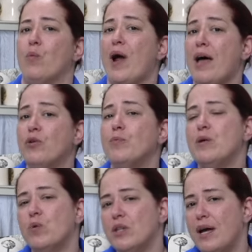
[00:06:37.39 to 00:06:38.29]
Rather, be
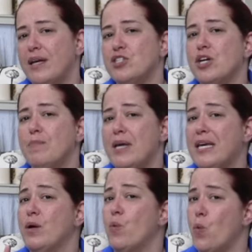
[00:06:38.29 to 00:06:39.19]
reliant on
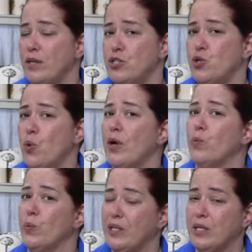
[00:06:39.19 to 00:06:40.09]
making one toy
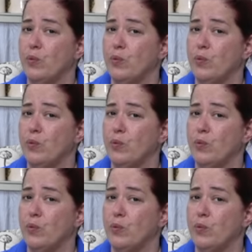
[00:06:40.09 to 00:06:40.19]
really,